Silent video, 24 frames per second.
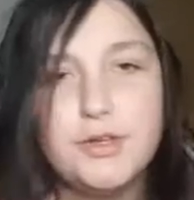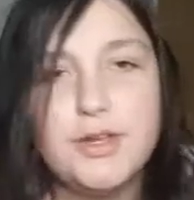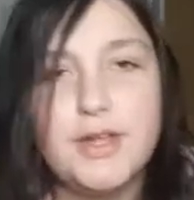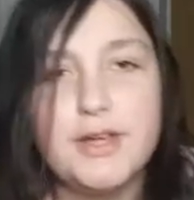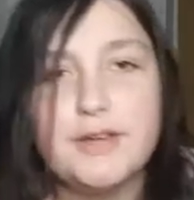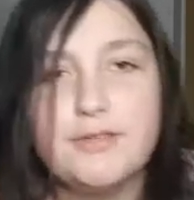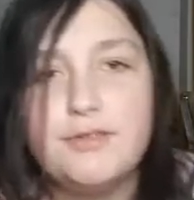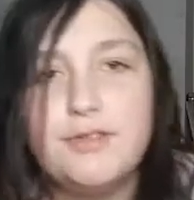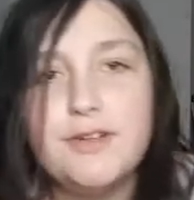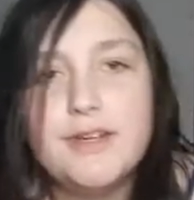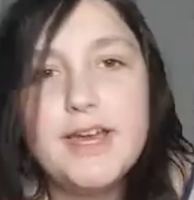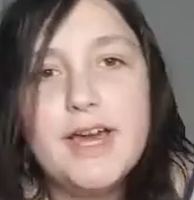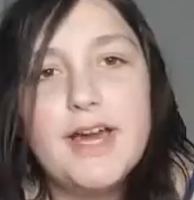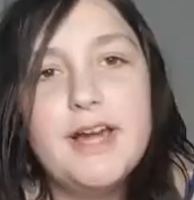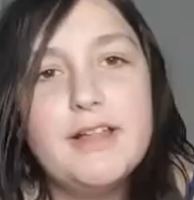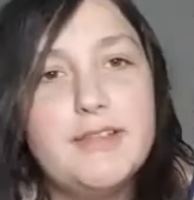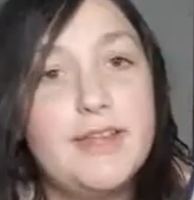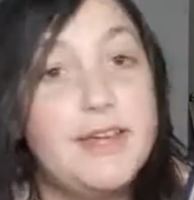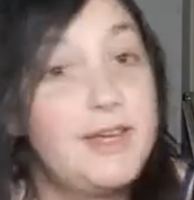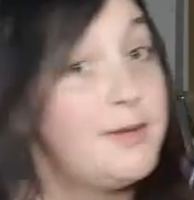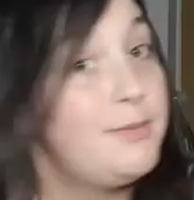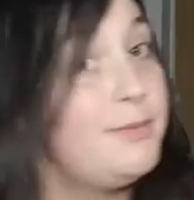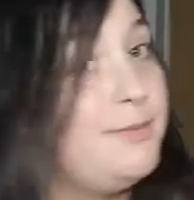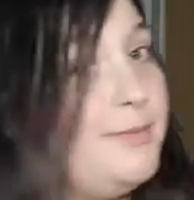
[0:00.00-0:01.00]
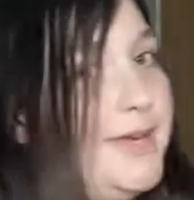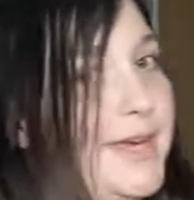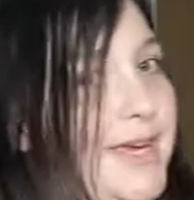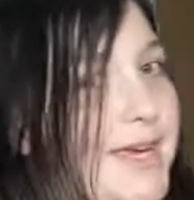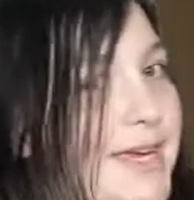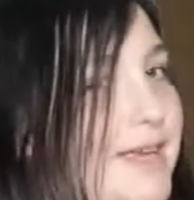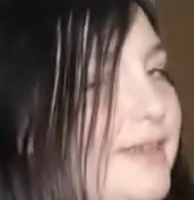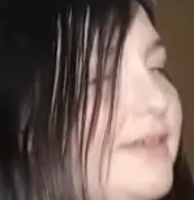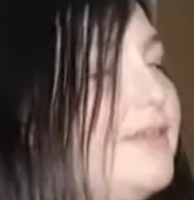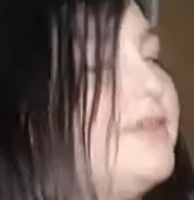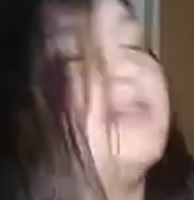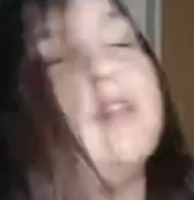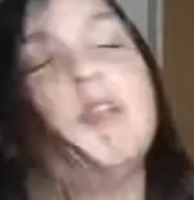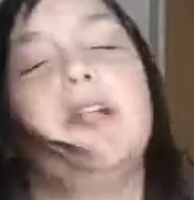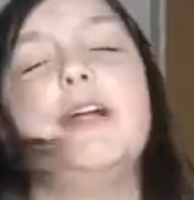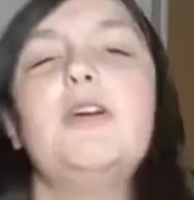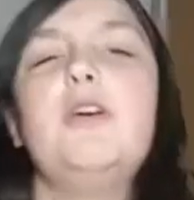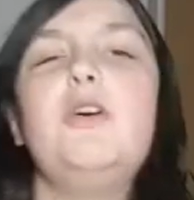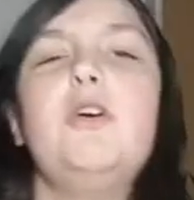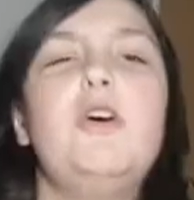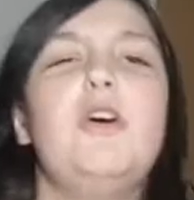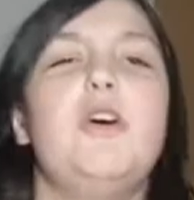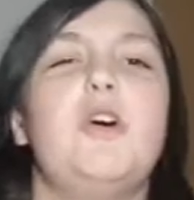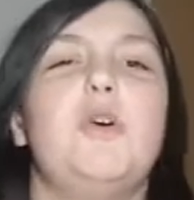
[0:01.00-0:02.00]
and you like forget like me,
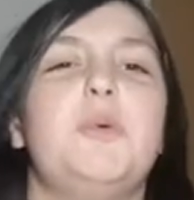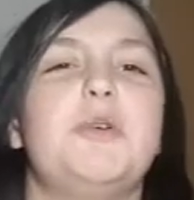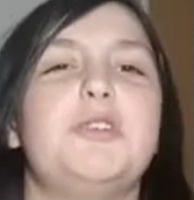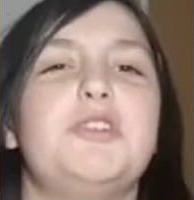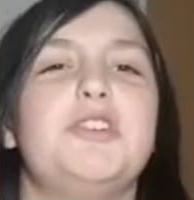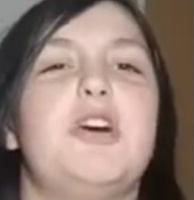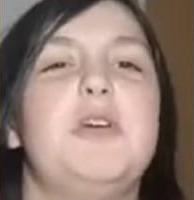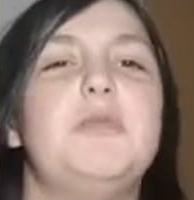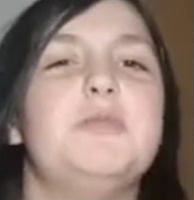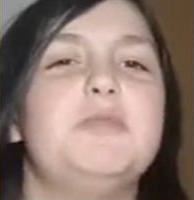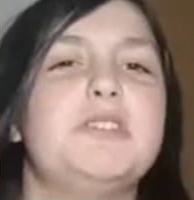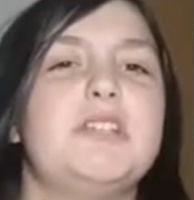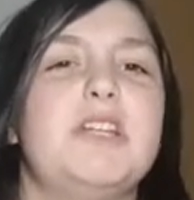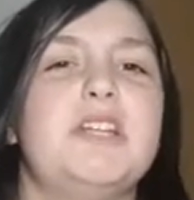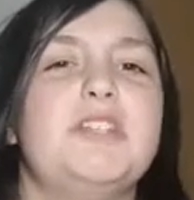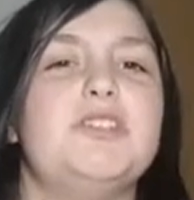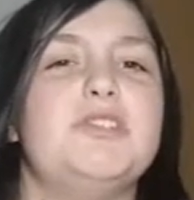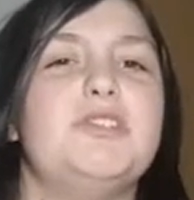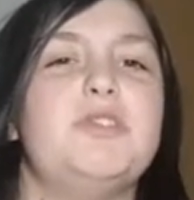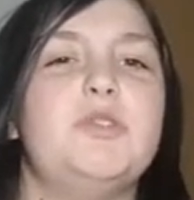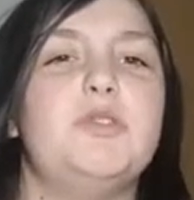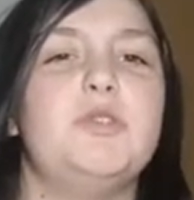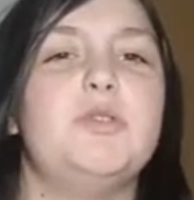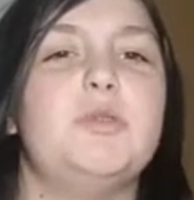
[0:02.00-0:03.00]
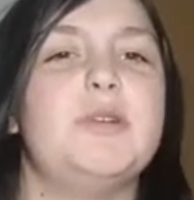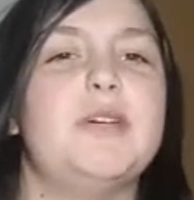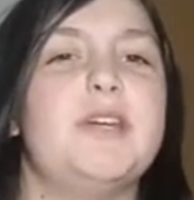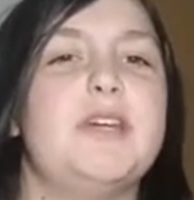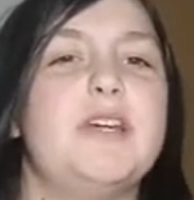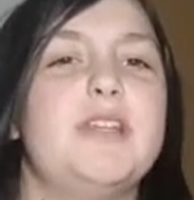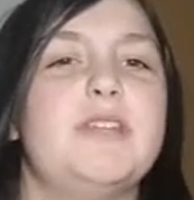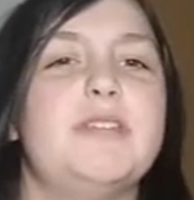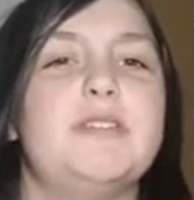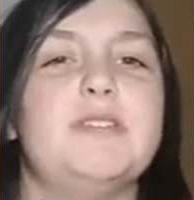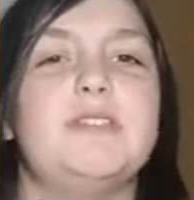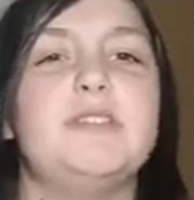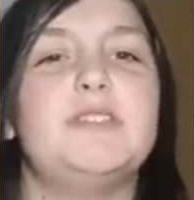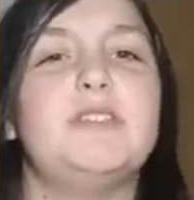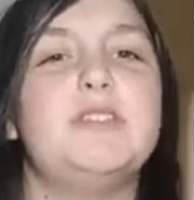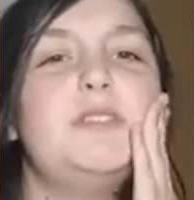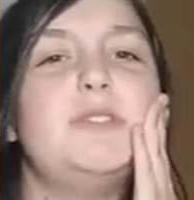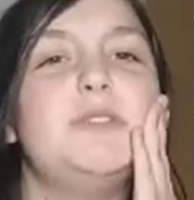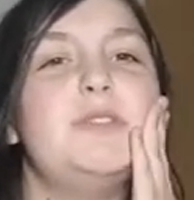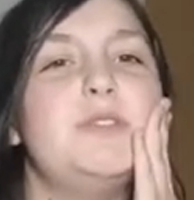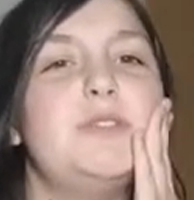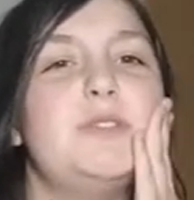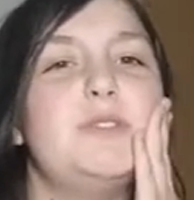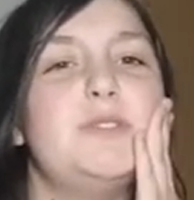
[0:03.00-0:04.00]
like, oh, which arm did I just do it with?
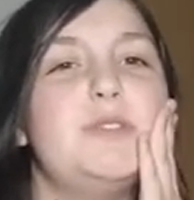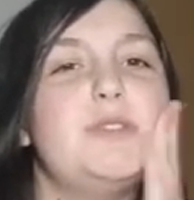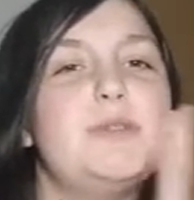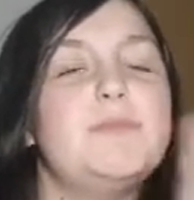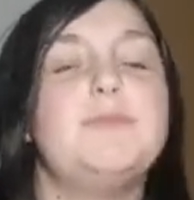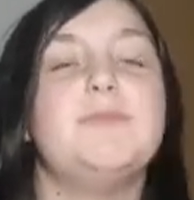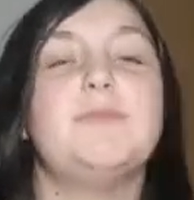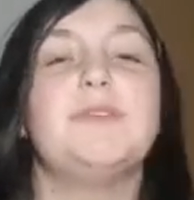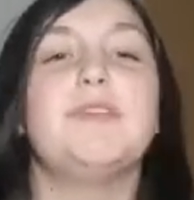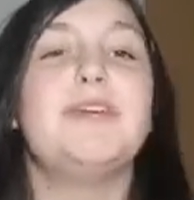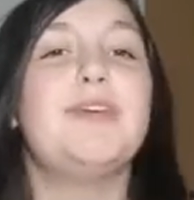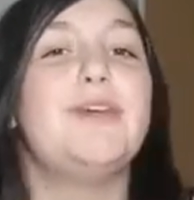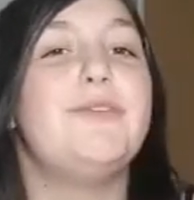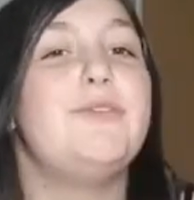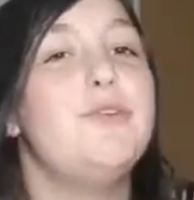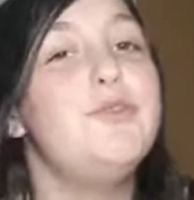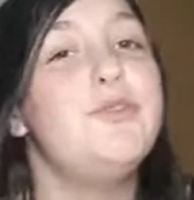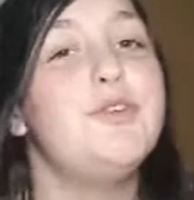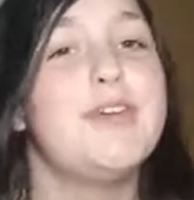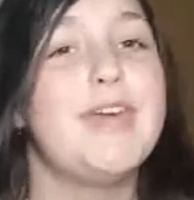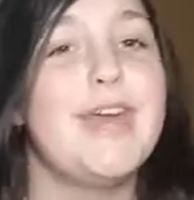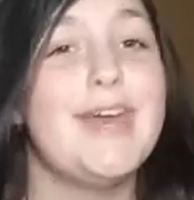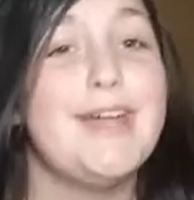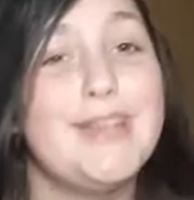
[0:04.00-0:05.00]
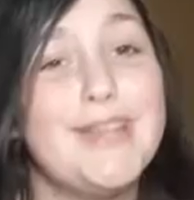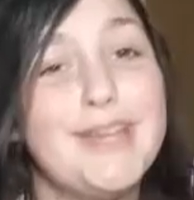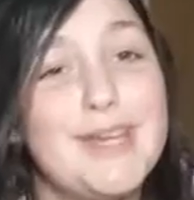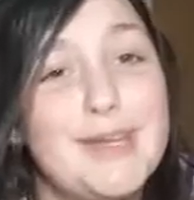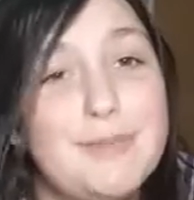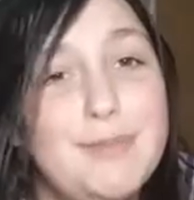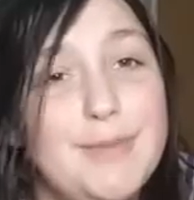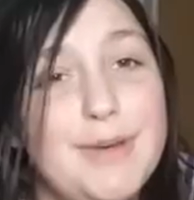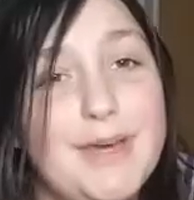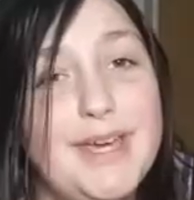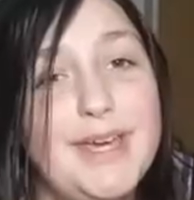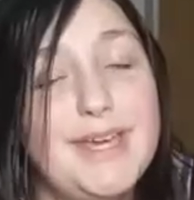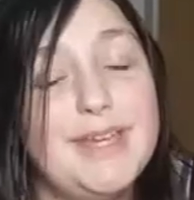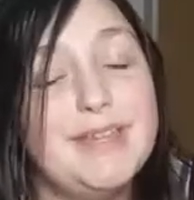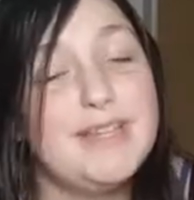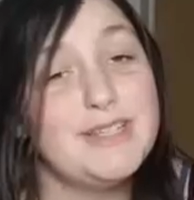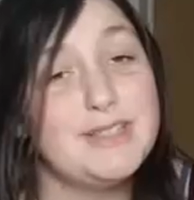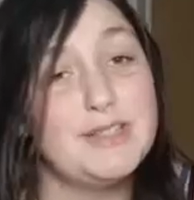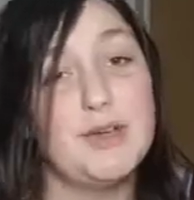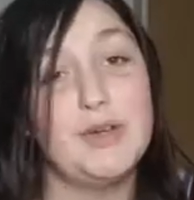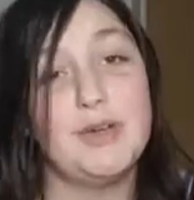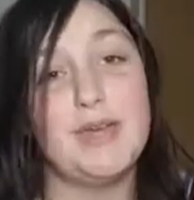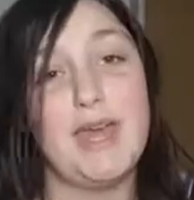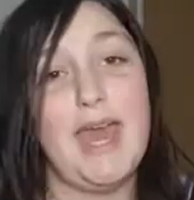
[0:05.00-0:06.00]
Oh no. If you forget like
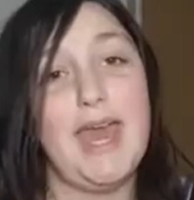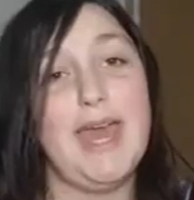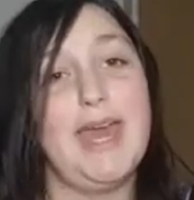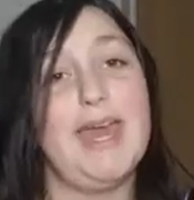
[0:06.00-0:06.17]
me, that's